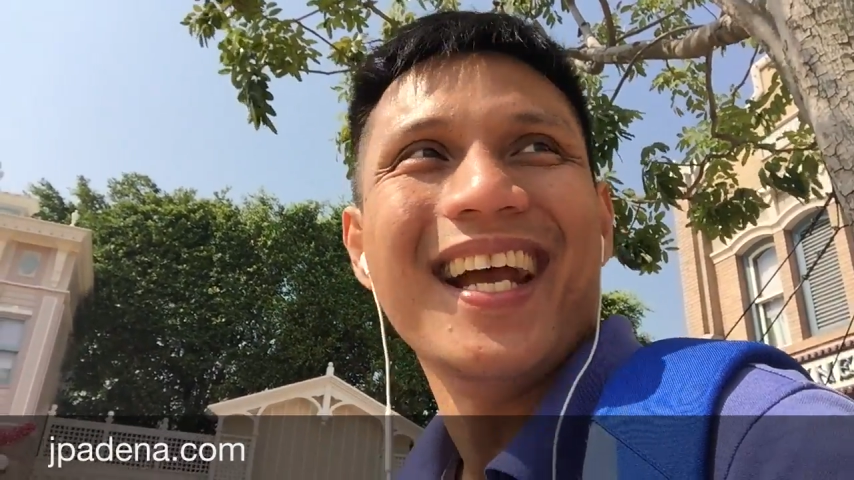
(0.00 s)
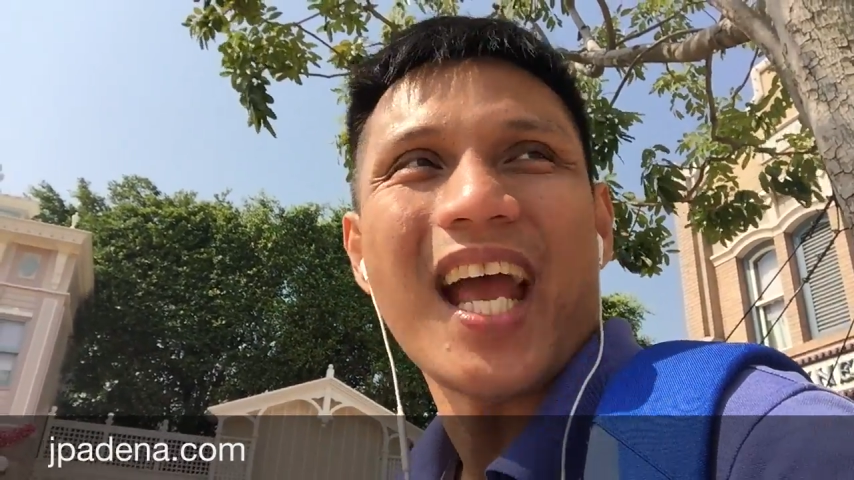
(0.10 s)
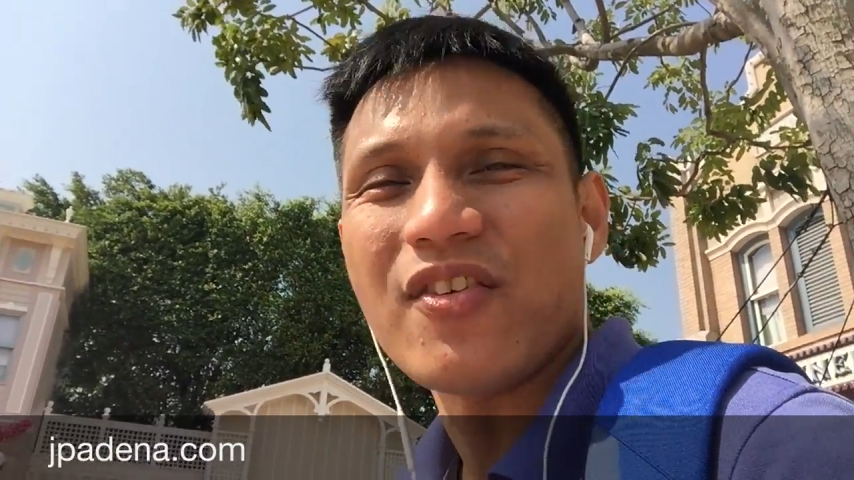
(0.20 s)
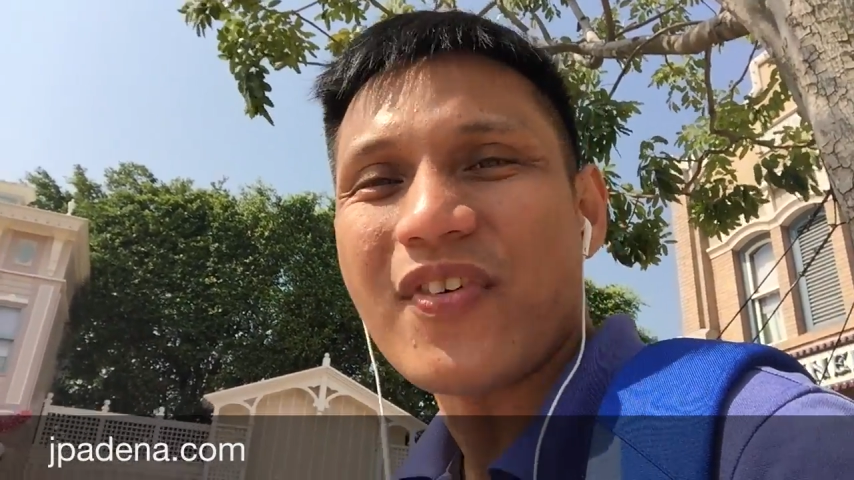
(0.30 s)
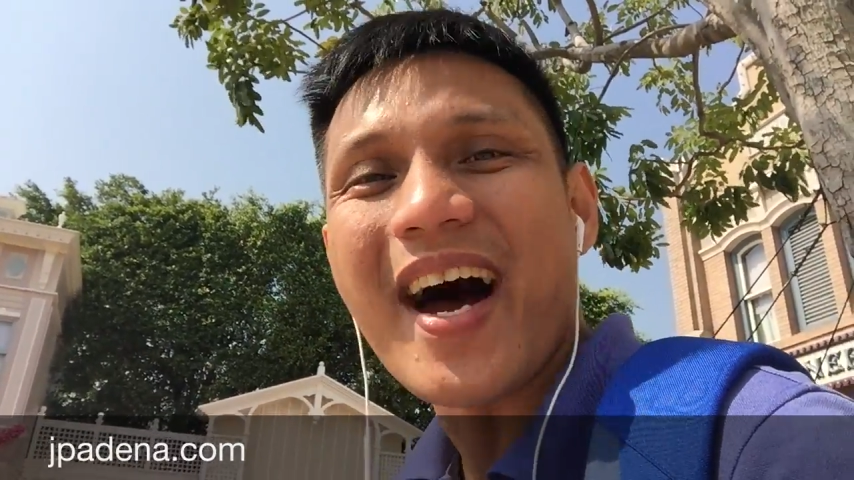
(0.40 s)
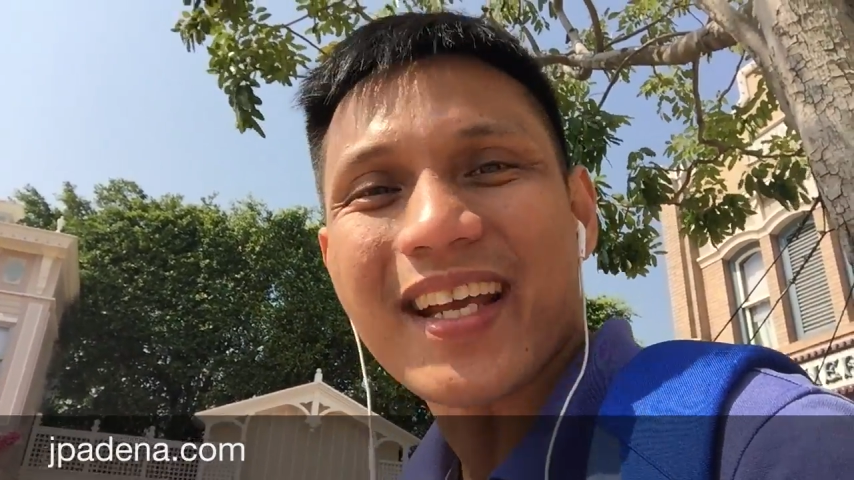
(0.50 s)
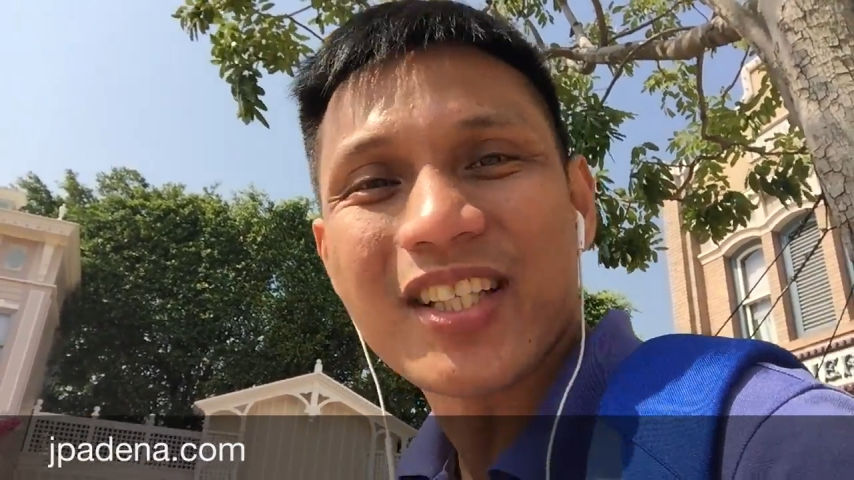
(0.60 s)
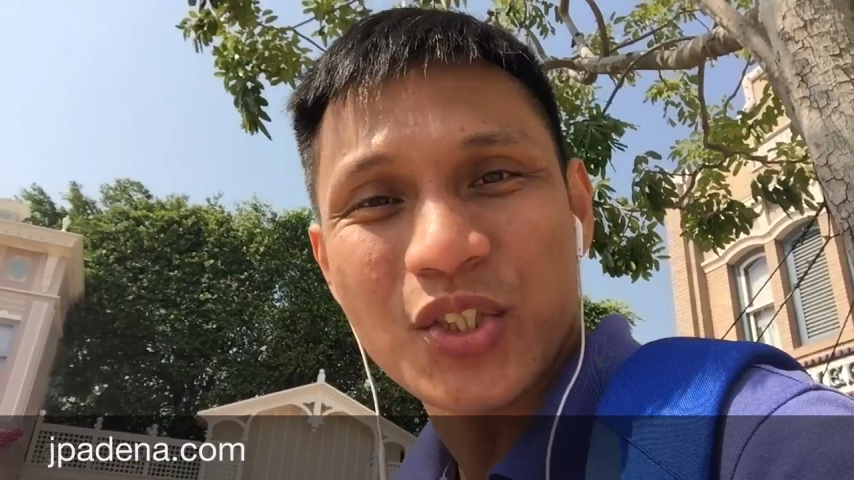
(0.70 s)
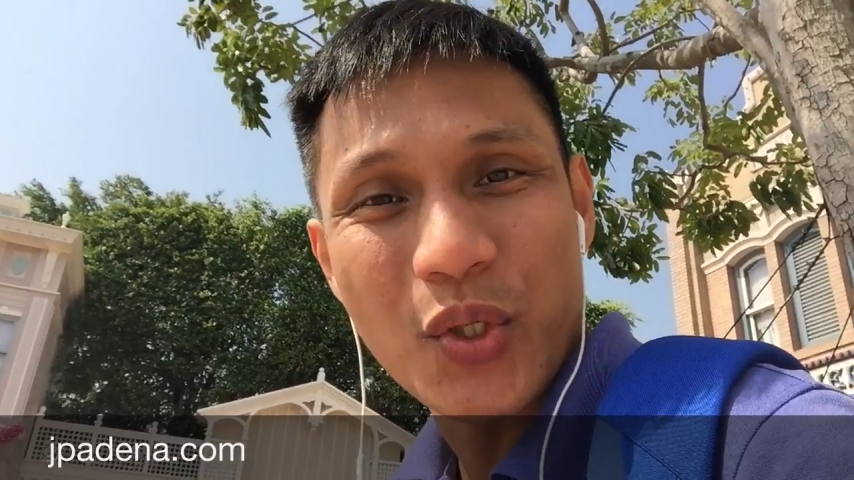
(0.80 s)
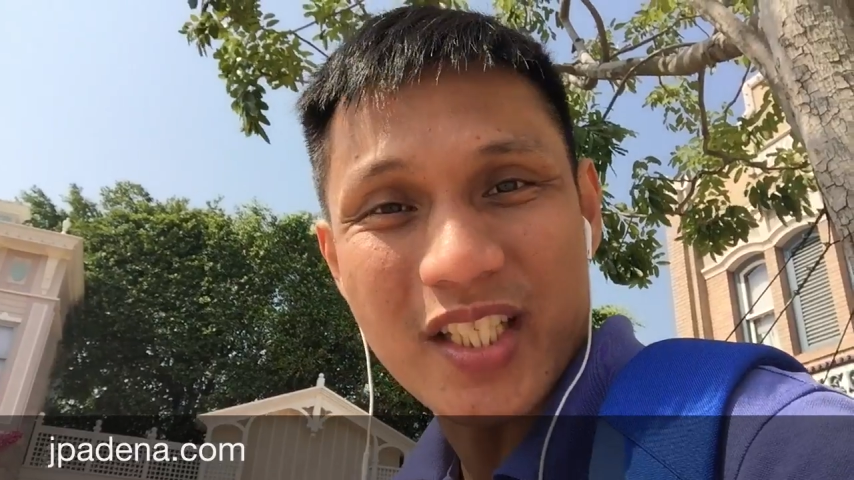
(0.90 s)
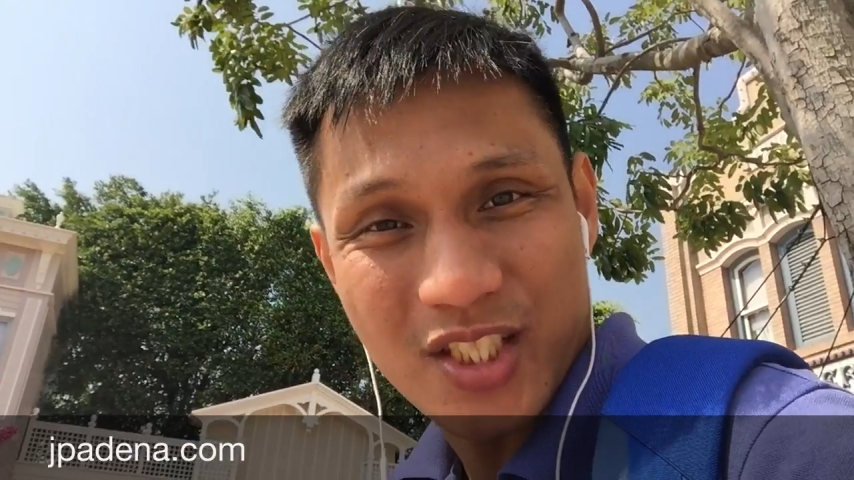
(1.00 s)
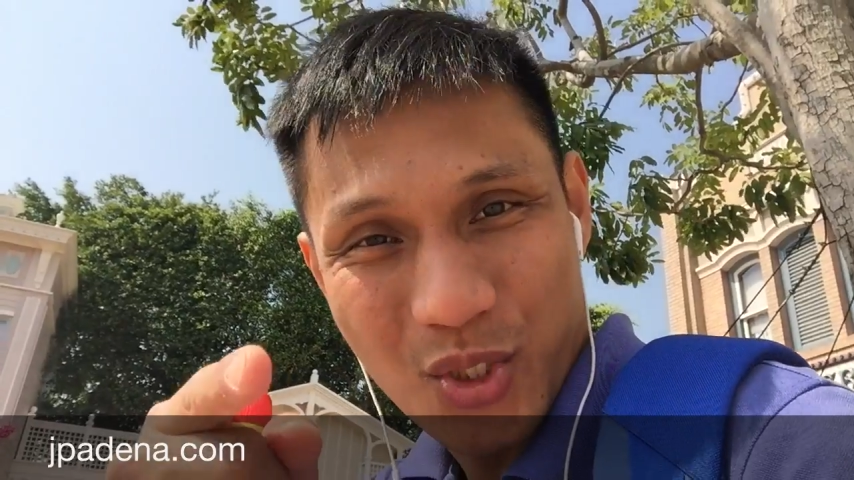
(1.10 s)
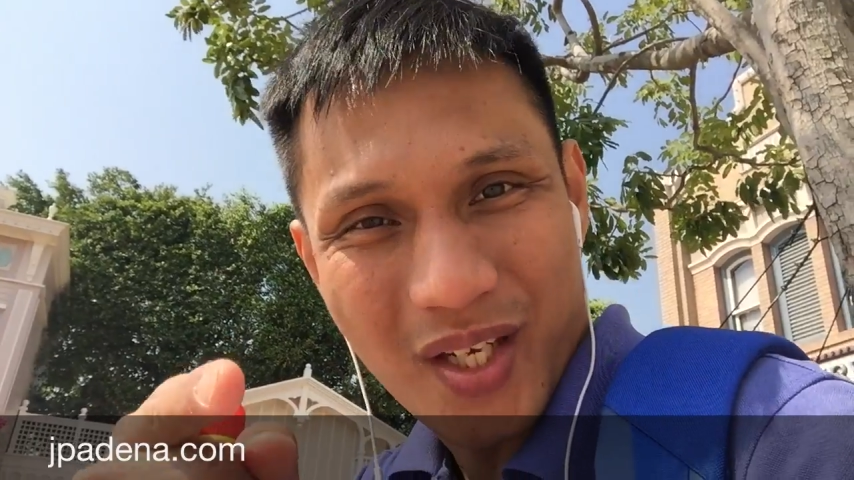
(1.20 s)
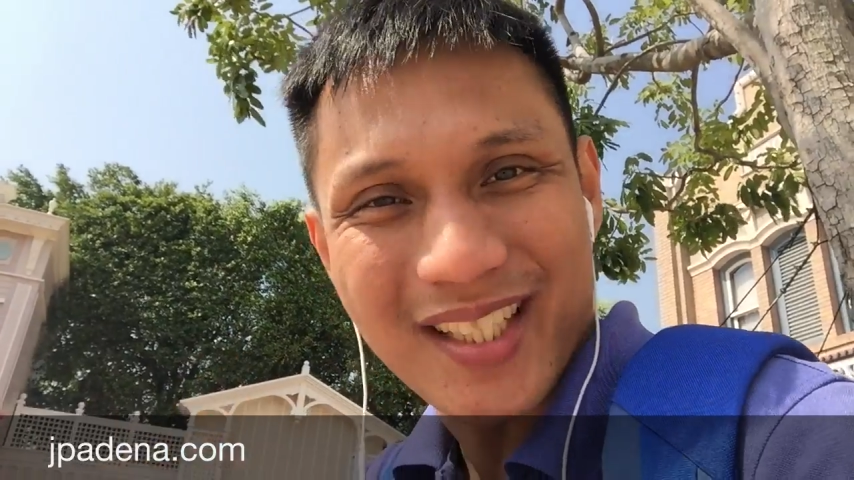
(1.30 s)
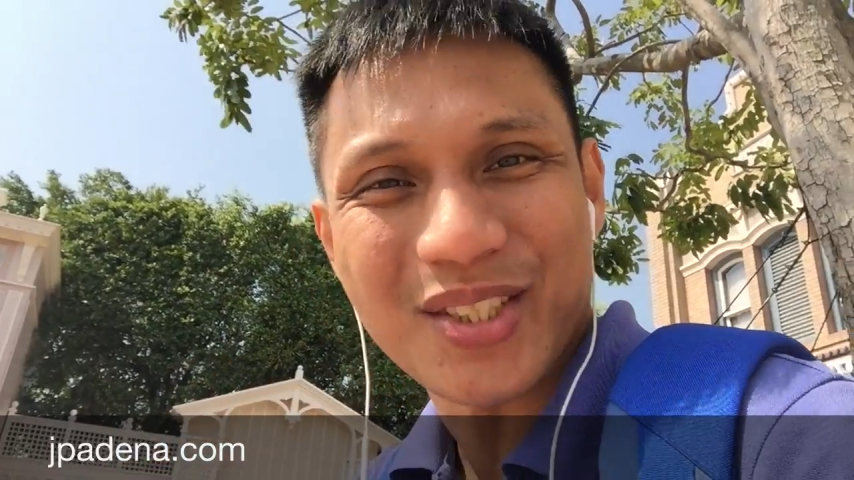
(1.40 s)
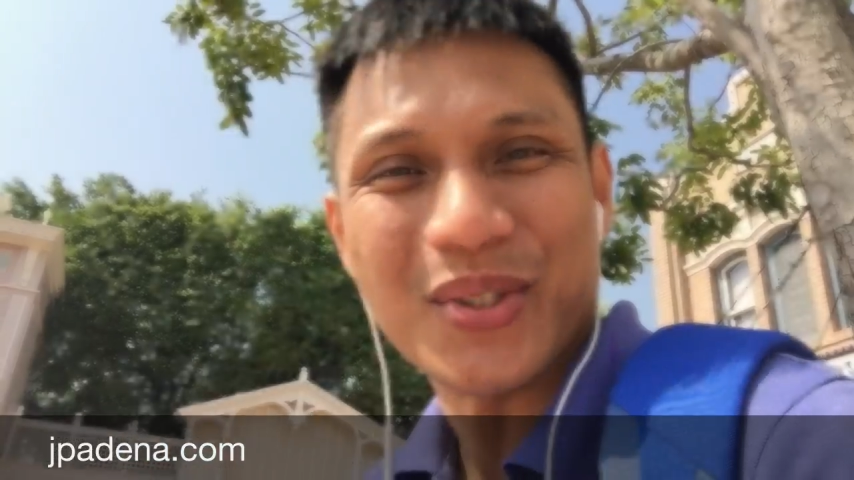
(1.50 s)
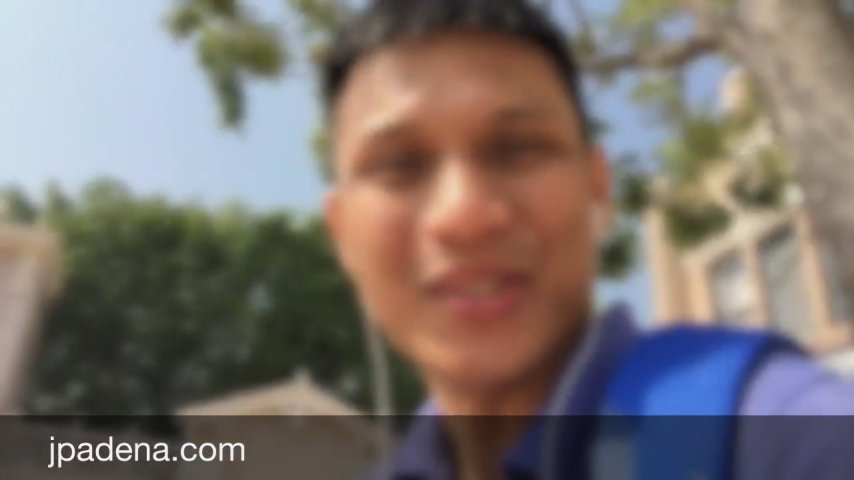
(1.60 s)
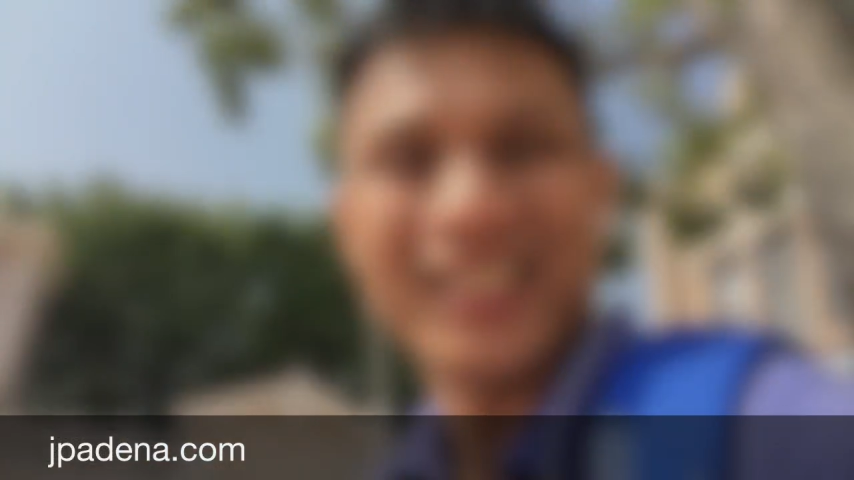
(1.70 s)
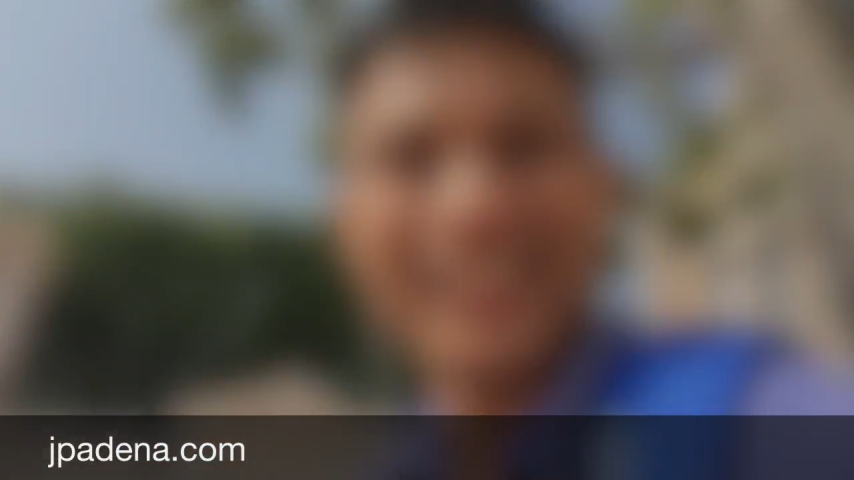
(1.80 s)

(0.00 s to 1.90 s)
And if I can do this, you can too.